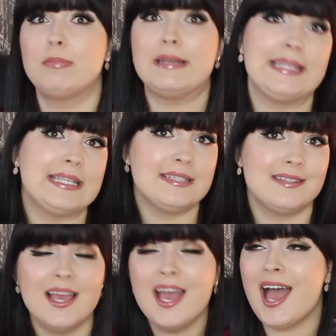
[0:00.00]

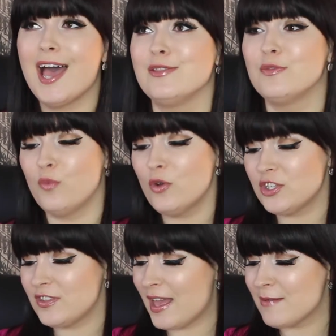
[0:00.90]
please, and
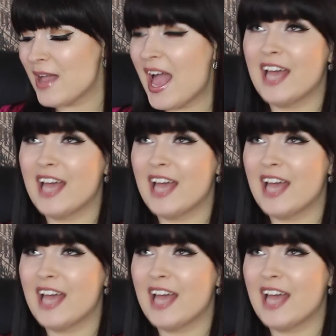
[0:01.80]
watch them.